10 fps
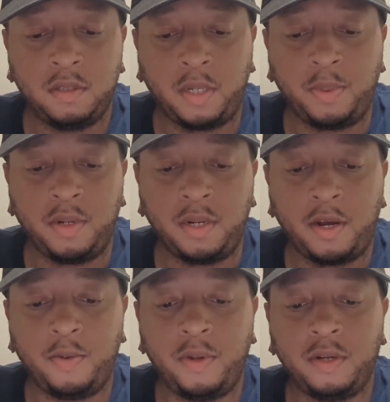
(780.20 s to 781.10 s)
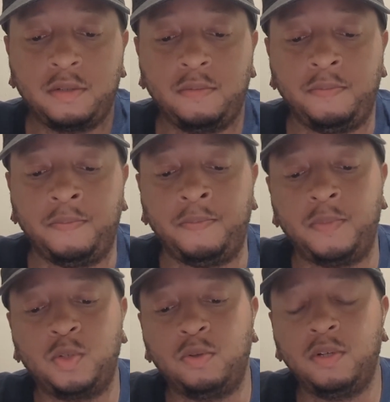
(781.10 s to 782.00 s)
Just type in
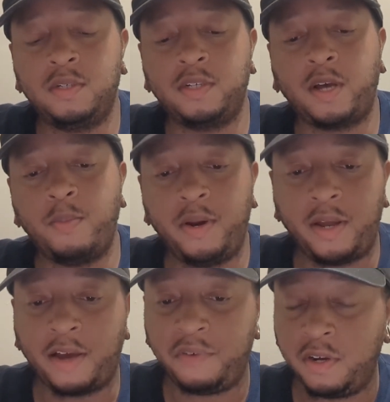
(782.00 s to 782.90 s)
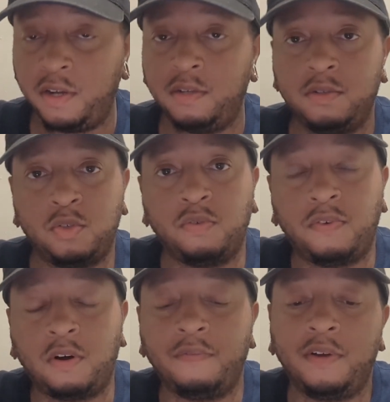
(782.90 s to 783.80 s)
Dynamax. So this is how many I've done so
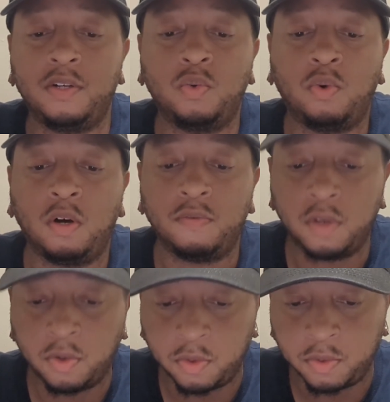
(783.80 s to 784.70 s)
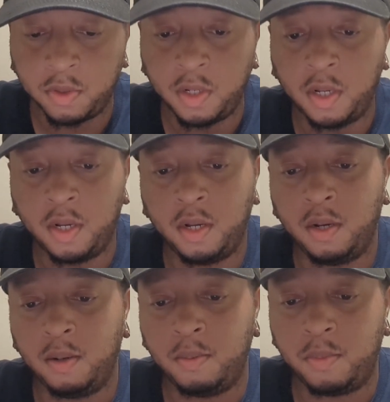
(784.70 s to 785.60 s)
far. I've done 12 total.
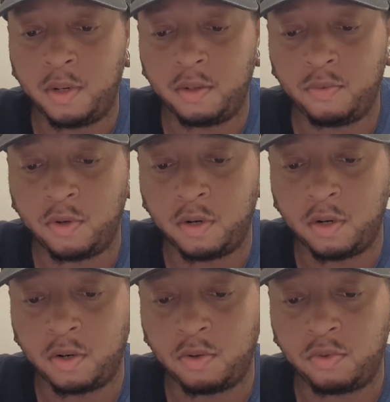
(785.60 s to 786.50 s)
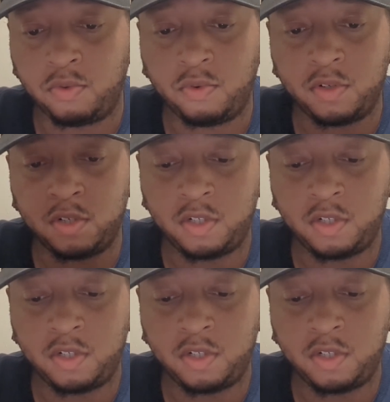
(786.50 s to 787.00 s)
But we're going to go through and